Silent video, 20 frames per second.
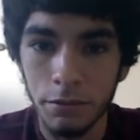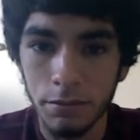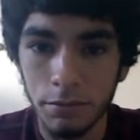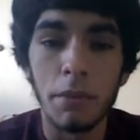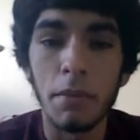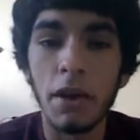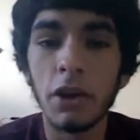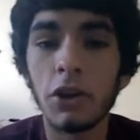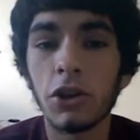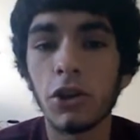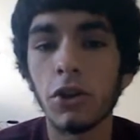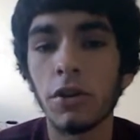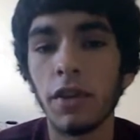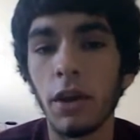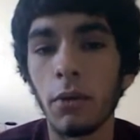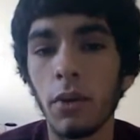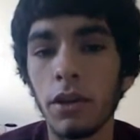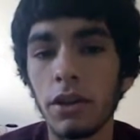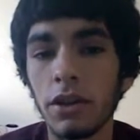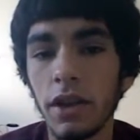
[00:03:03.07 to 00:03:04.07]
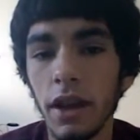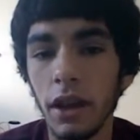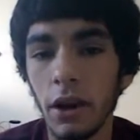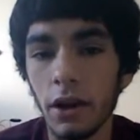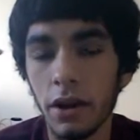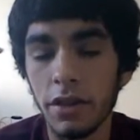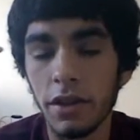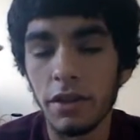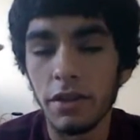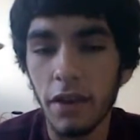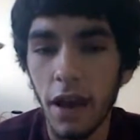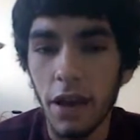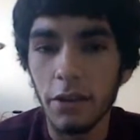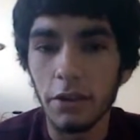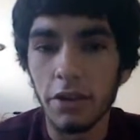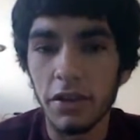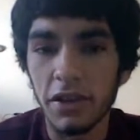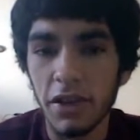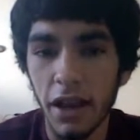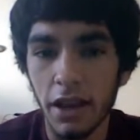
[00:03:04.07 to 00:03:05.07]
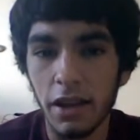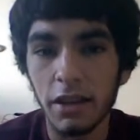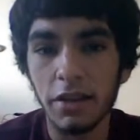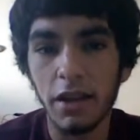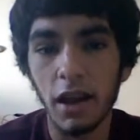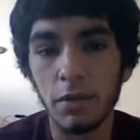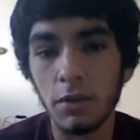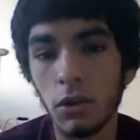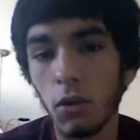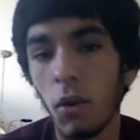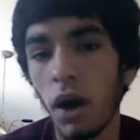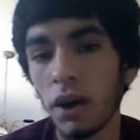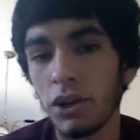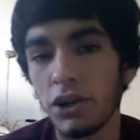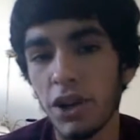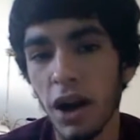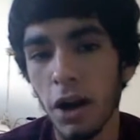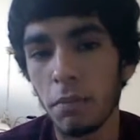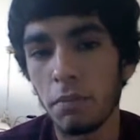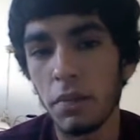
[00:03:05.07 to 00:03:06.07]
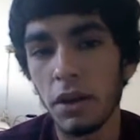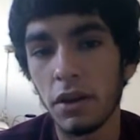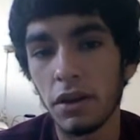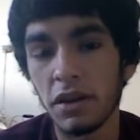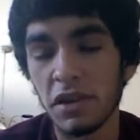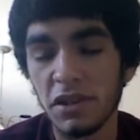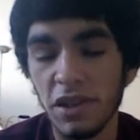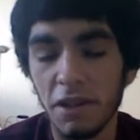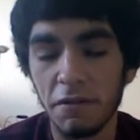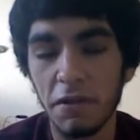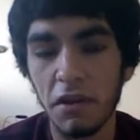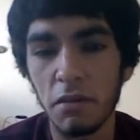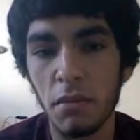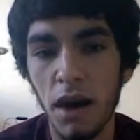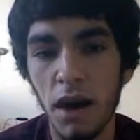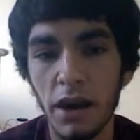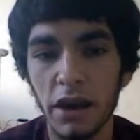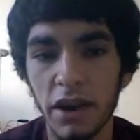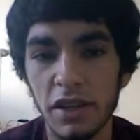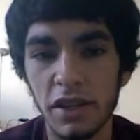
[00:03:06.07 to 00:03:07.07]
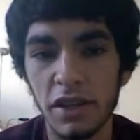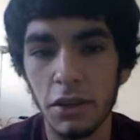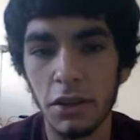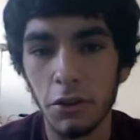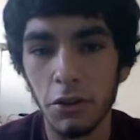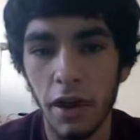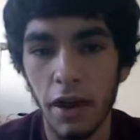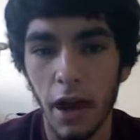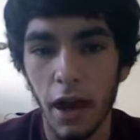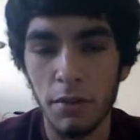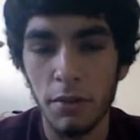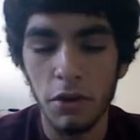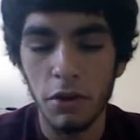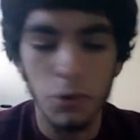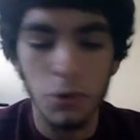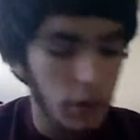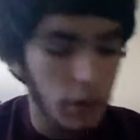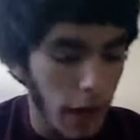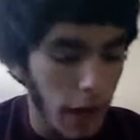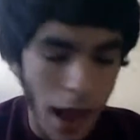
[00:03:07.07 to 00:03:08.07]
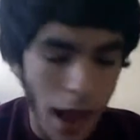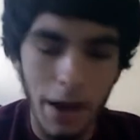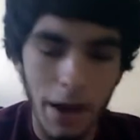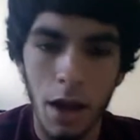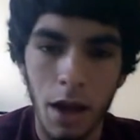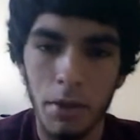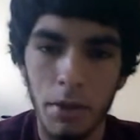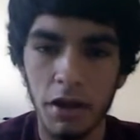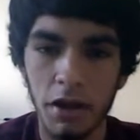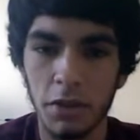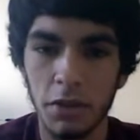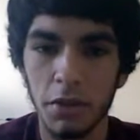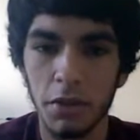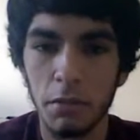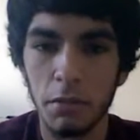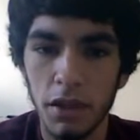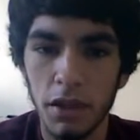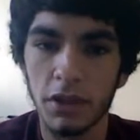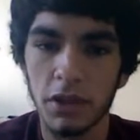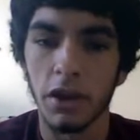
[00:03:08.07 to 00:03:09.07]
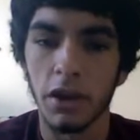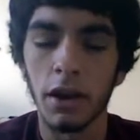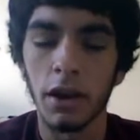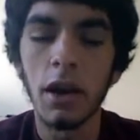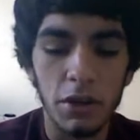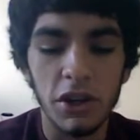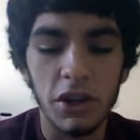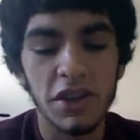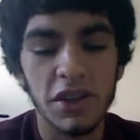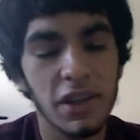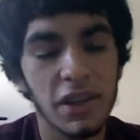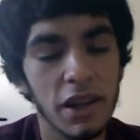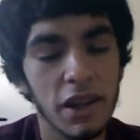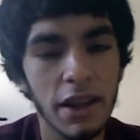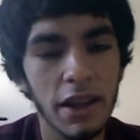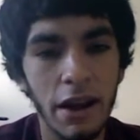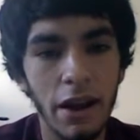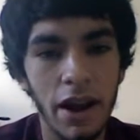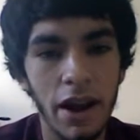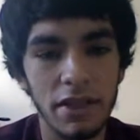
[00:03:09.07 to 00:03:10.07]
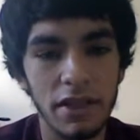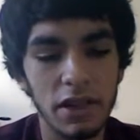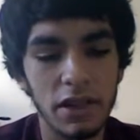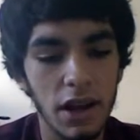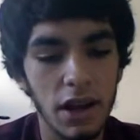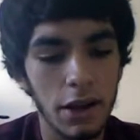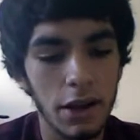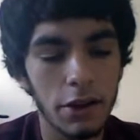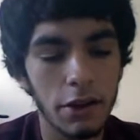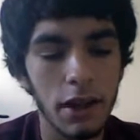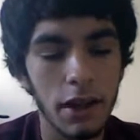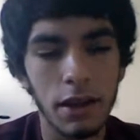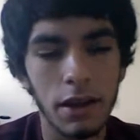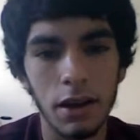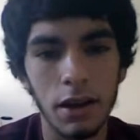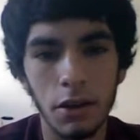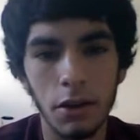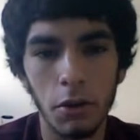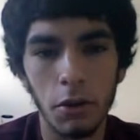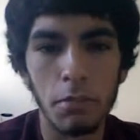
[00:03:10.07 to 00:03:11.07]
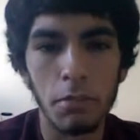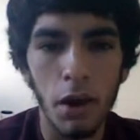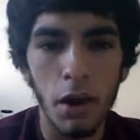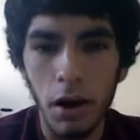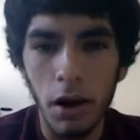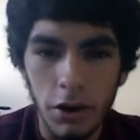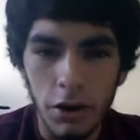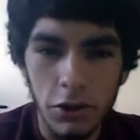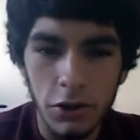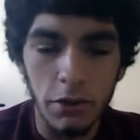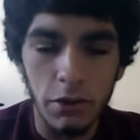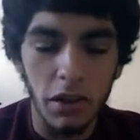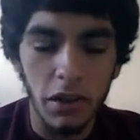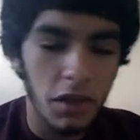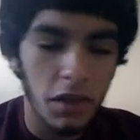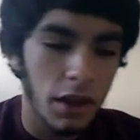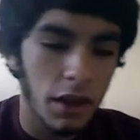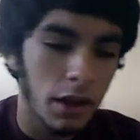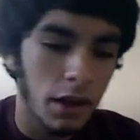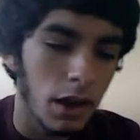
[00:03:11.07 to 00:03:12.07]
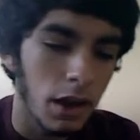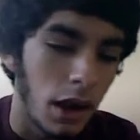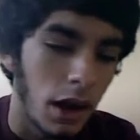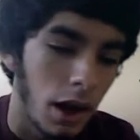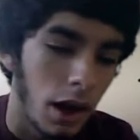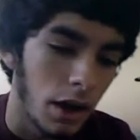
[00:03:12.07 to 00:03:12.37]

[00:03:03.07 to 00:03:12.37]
And make sure that when they are in the diner the second time, you watch out because Stephenie Meyer has a little cameo. You cannot possibly miss her. But she's sitting there at the diner like a little bar sort of thing.